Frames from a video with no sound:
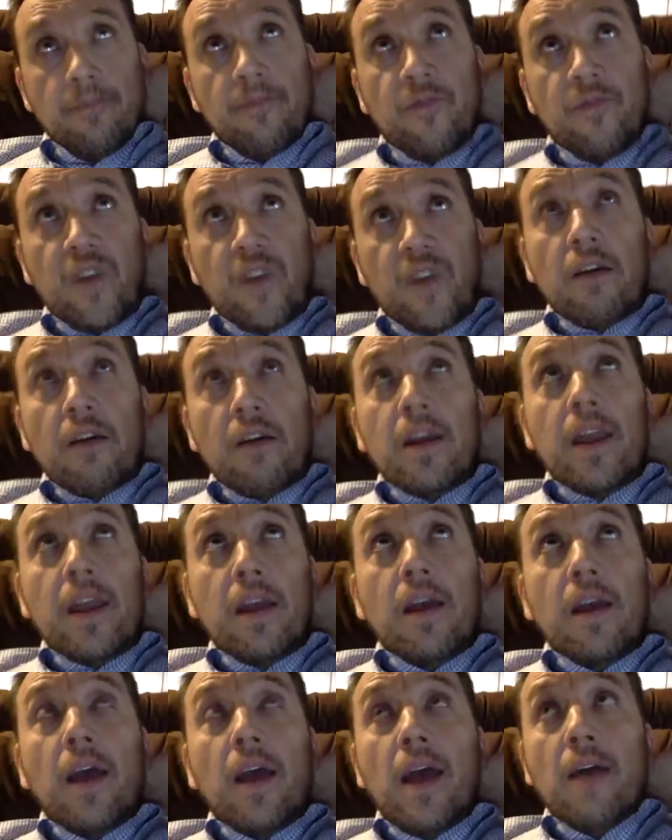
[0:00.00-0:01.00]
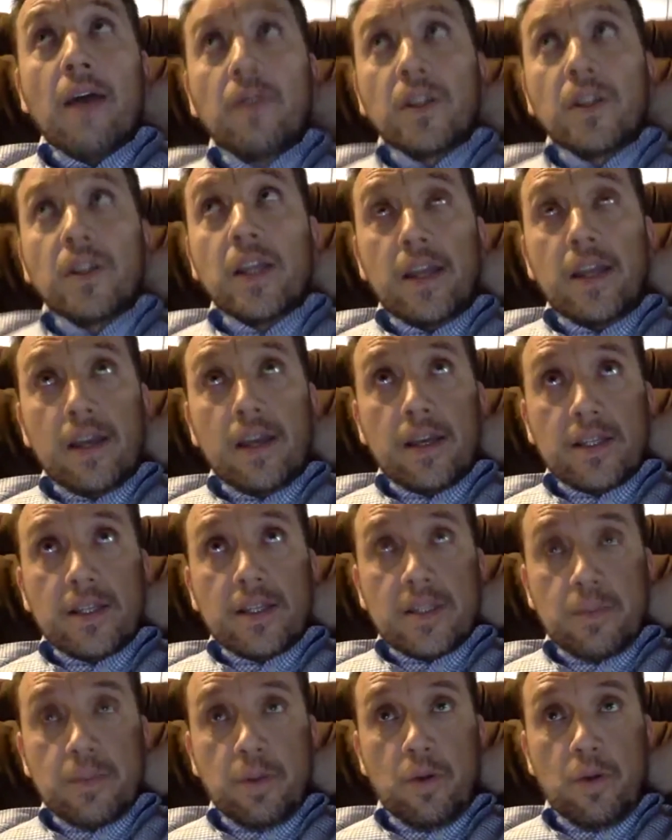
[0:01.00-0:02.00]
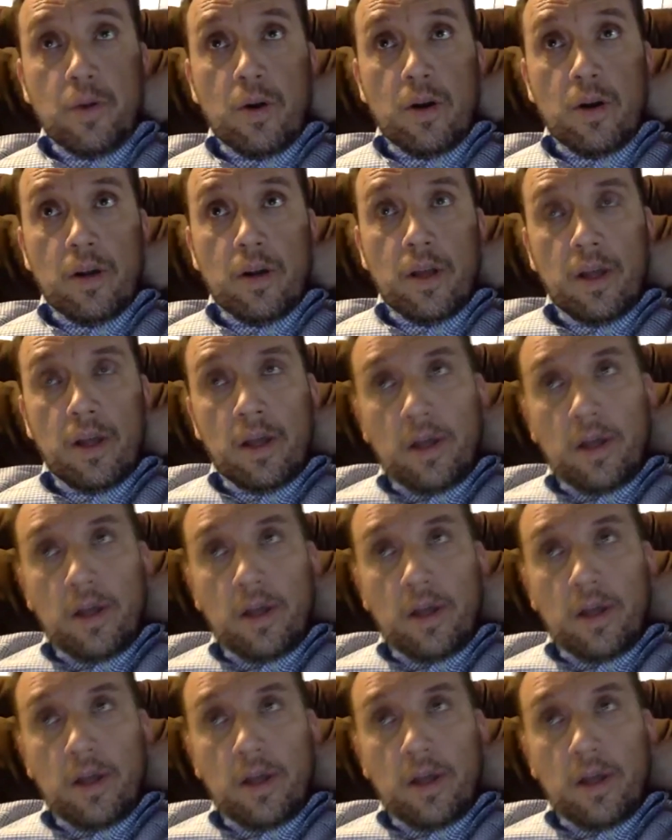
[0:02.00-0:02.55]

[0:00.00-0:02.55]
very heavily explored.